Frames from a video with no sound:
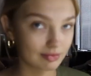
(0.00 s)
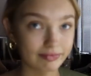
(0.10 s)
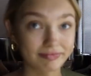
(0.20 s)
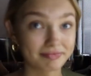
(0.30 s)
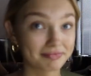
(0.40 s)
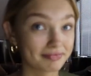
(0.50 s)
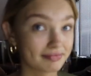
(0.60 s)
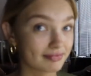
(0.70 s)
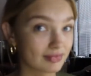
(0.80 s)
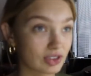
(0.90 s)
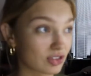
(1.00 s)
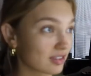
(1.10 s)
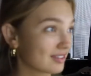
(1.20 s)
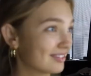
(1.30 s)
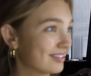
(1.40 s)
Bitch, on your stony, I
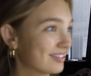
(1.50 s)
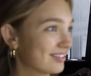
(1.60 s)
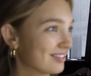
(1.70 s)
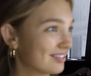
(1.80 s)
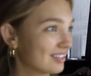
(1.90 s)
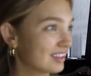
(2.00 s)
do what I